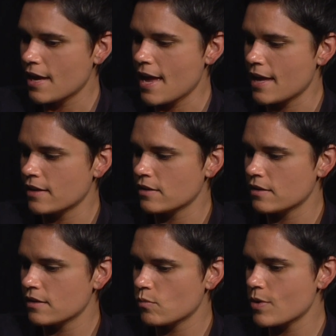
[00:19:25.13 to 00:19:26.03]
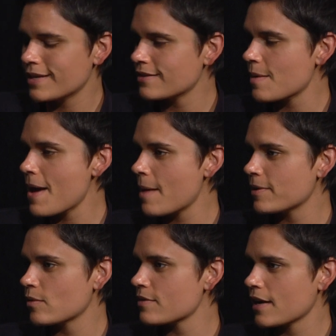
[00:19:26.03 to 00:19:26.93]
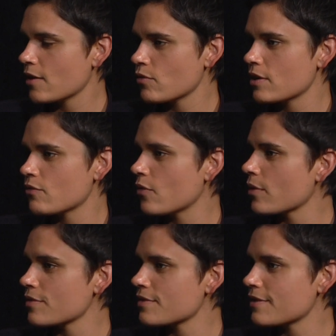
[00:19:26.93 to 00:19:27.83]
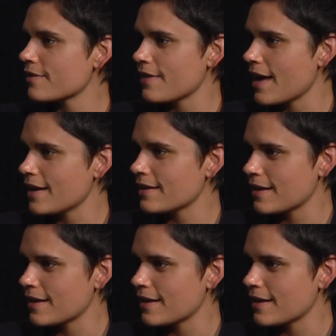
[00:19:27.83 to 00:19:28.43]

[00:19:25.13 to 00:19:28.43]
And what ended up happening was like I reinforced that